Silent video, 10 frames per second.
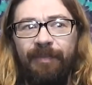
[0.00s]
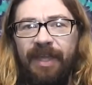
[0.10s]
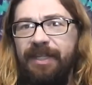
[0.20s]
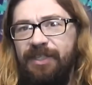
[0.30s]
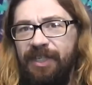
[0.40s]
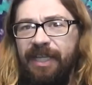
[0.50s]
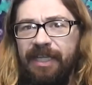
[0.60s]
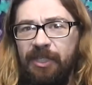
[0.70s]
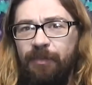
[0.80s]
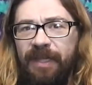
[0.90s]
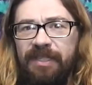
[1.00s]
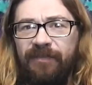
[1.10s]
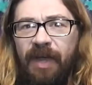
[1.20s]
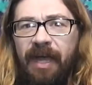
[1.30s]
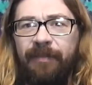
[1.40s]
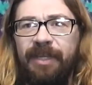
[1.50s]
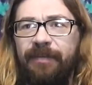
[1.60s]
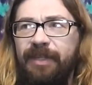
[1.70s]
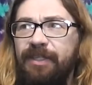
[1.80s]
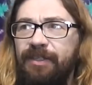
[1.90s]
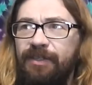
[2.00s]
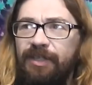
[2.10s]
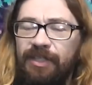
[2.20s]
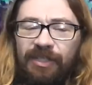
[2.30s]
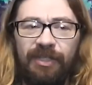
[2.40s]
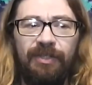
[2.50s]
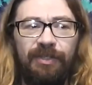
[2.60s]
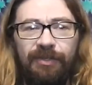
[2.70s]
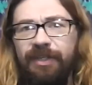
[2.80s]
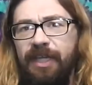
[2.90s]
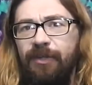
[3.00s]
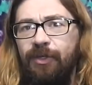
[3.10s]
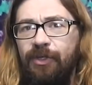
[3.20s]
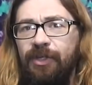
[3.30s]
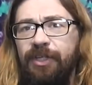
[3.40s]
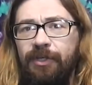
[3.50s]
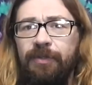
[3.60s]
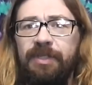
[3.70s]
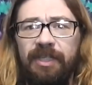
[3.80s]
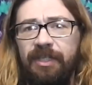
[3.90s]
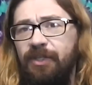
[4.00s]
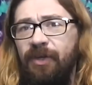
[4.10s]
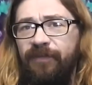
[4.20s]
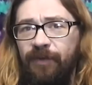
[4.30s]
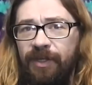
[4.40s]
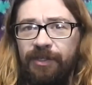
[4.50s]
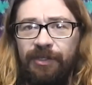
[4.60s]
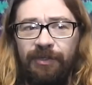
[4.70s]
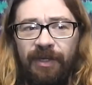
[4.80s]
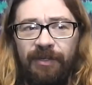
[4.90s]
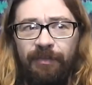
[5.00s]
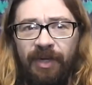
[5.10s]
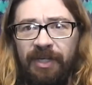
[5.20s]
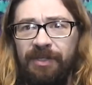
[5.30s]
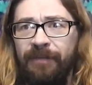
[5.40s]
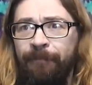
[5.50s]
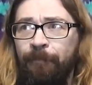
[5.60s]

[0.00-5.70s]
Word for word: And it's an inexpensive hobby. I mean, you consider you can get a good acoustic guitar for under 200 bucks